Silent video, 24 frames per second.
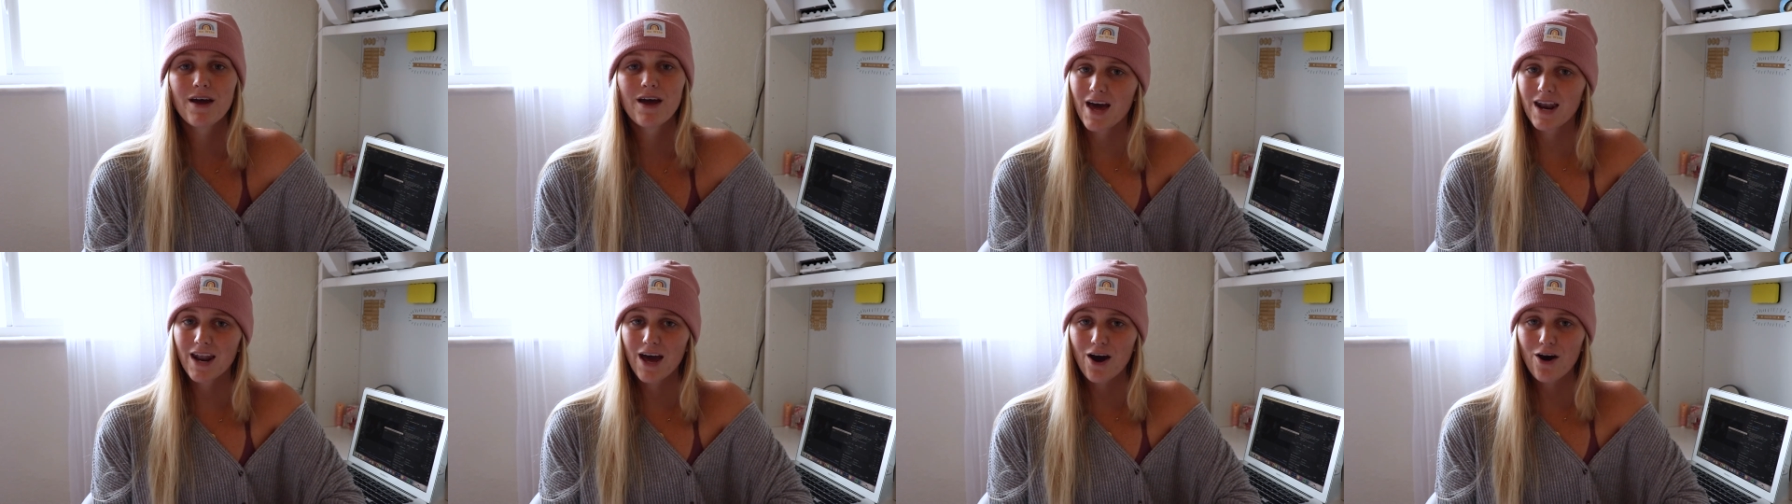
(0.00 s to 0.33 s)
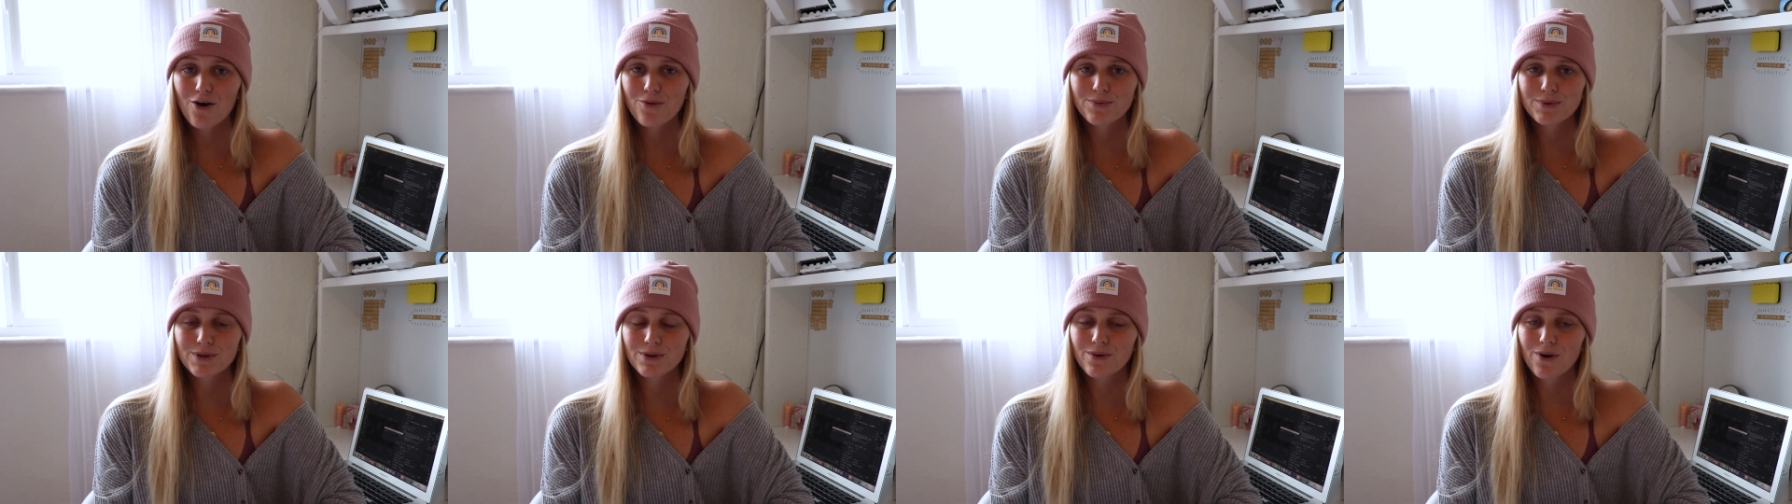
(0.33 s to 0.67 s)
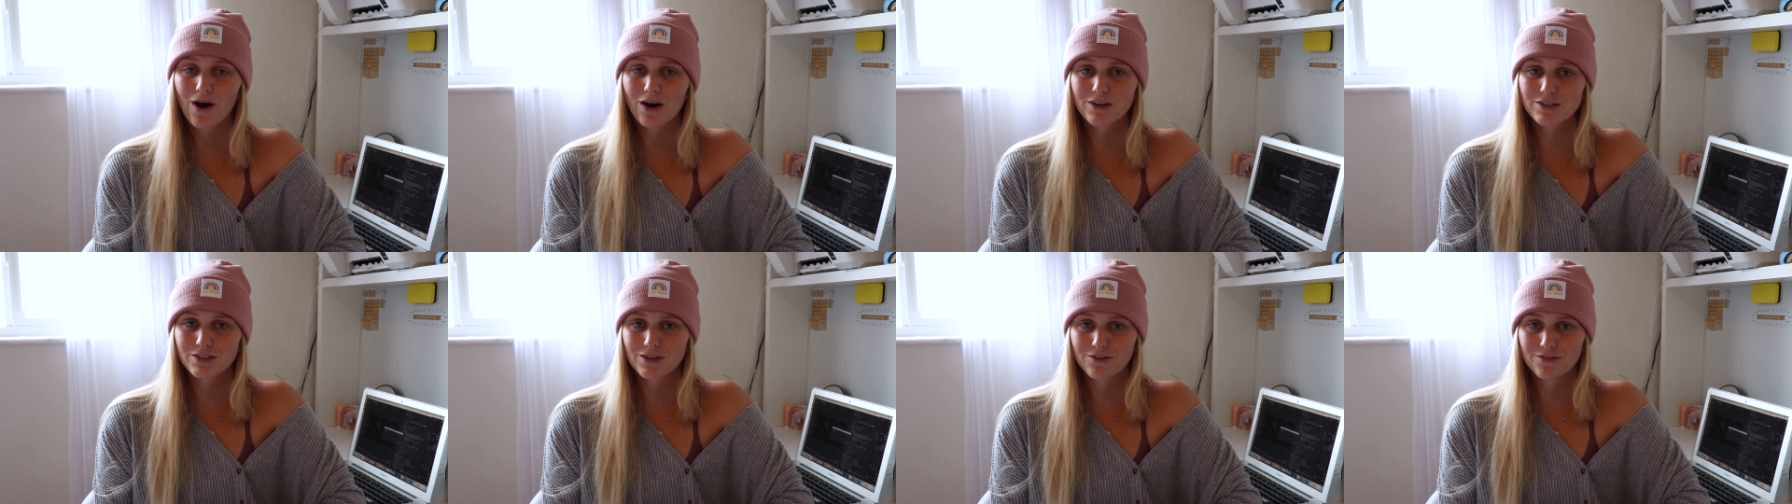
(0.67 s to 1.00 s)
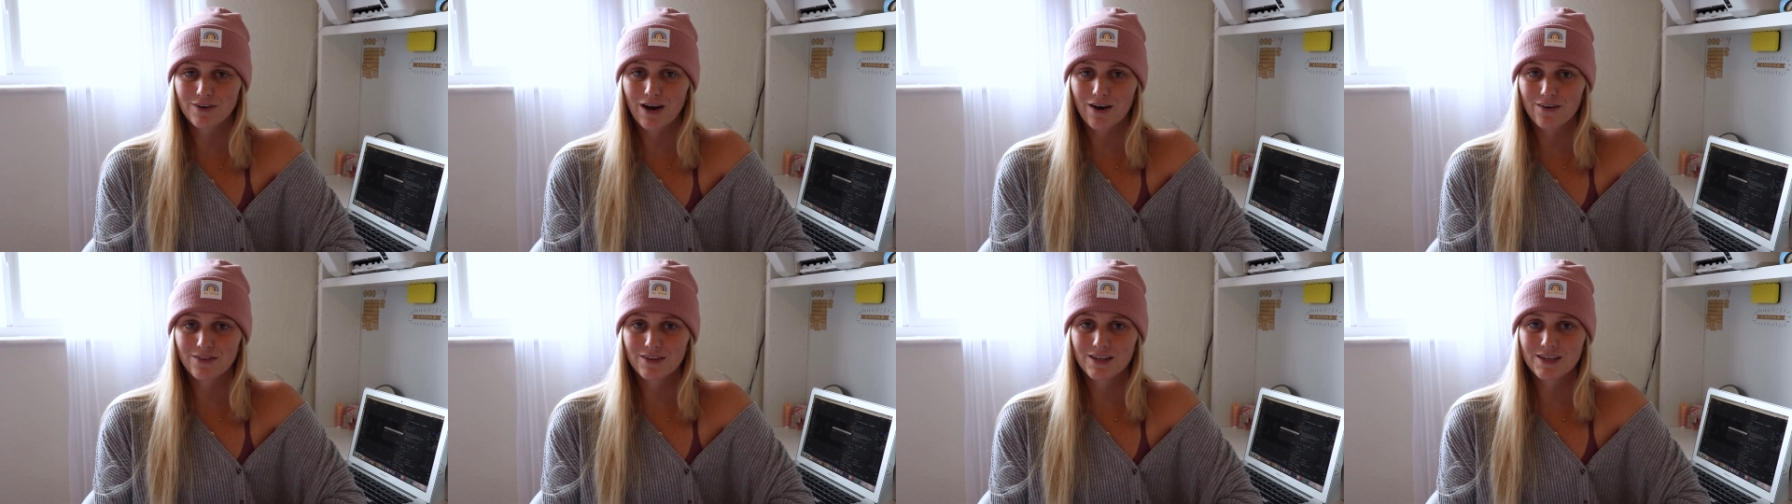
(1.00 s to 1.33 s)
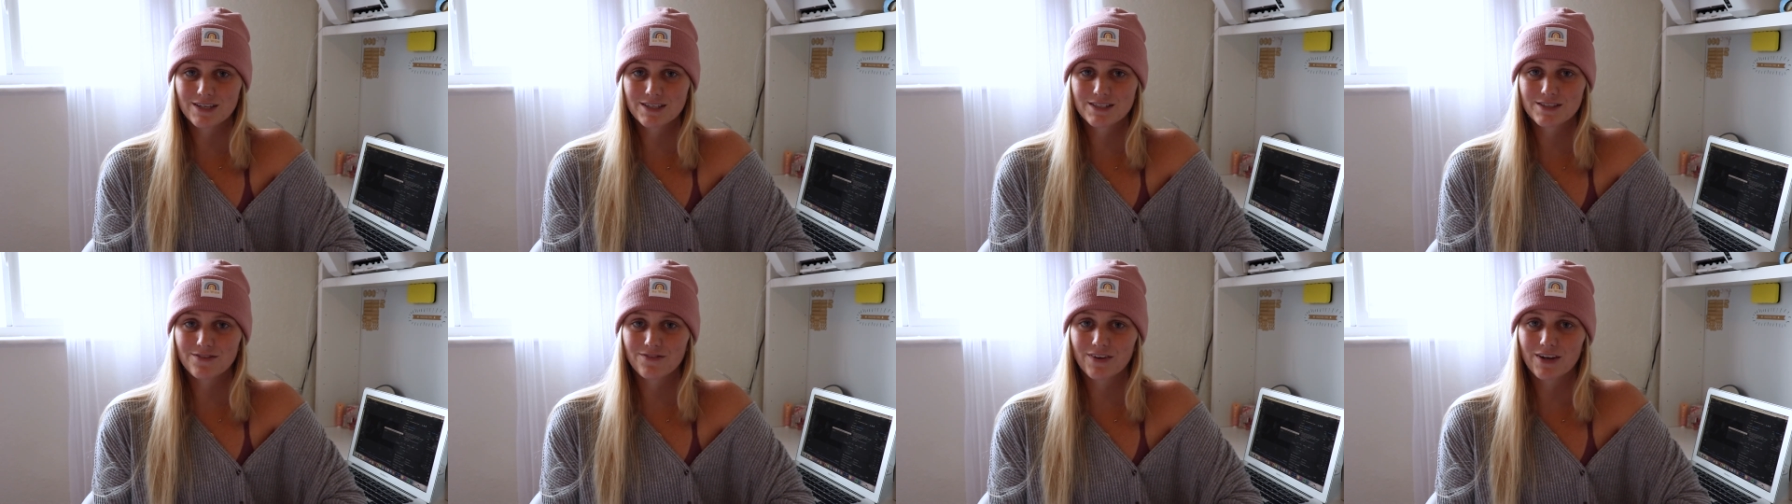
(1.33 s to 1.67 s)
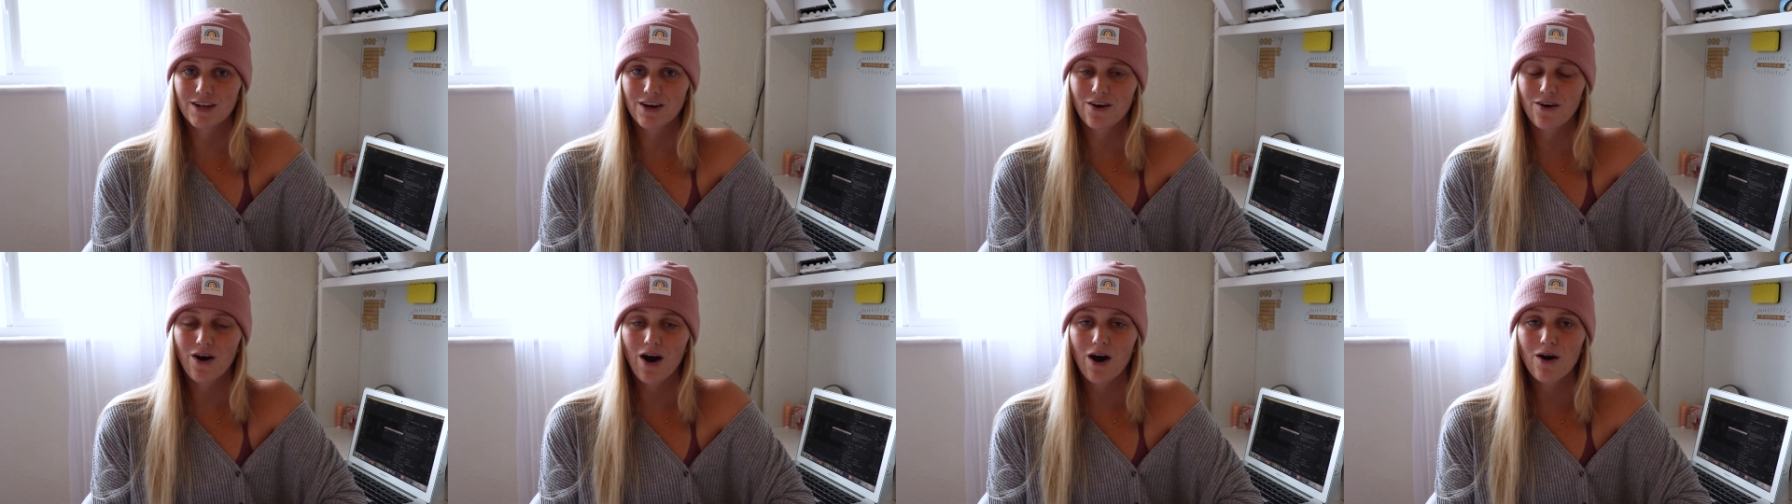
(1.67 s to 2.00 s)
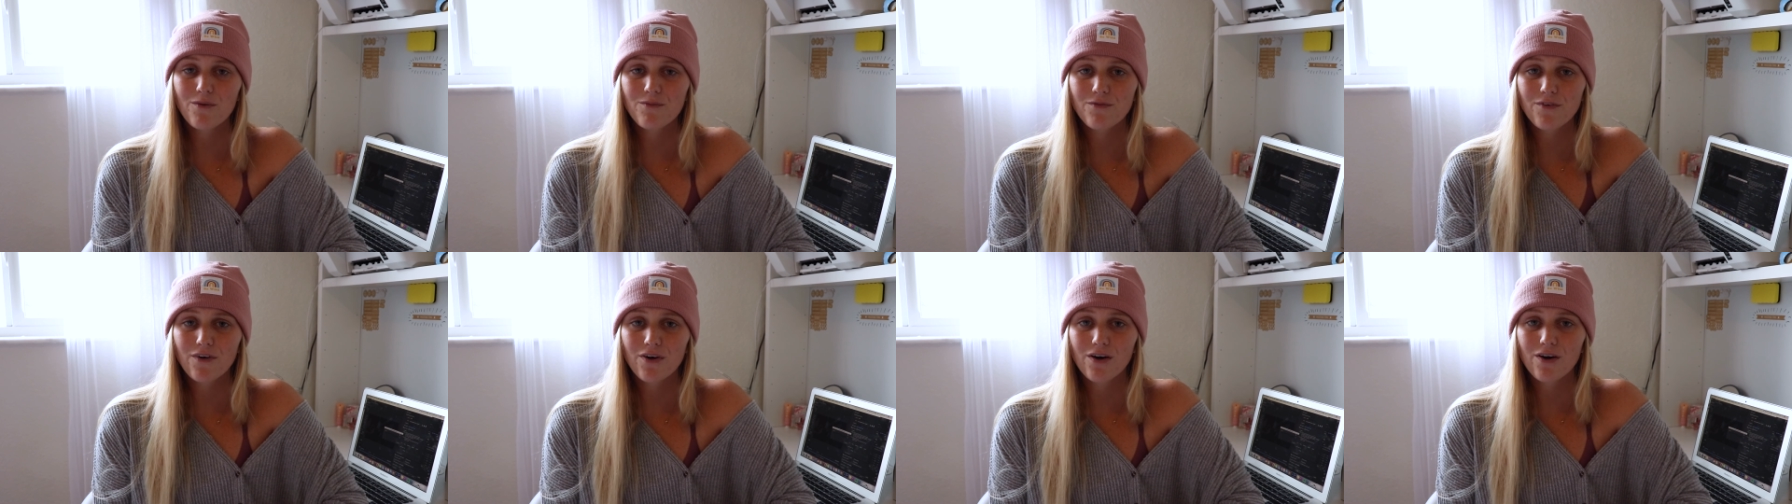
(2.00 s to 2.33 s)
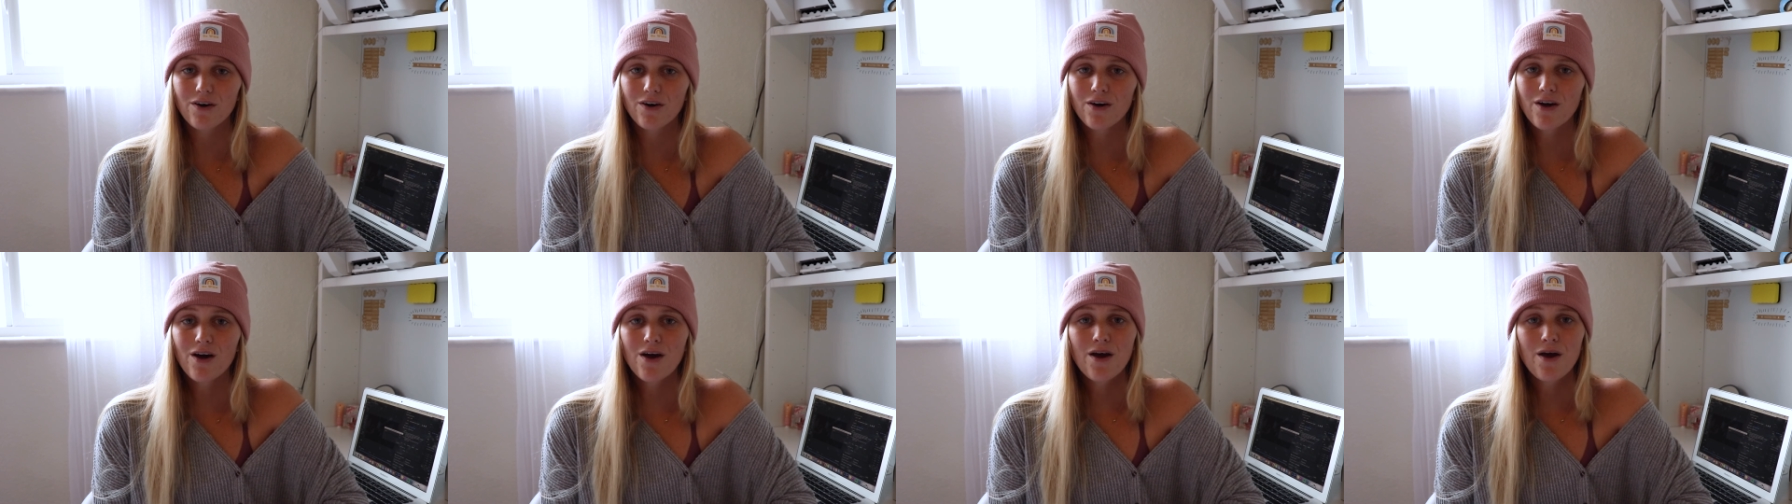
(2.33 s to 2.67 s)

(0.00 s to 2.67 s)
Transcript: And I hope you also found this video helpful.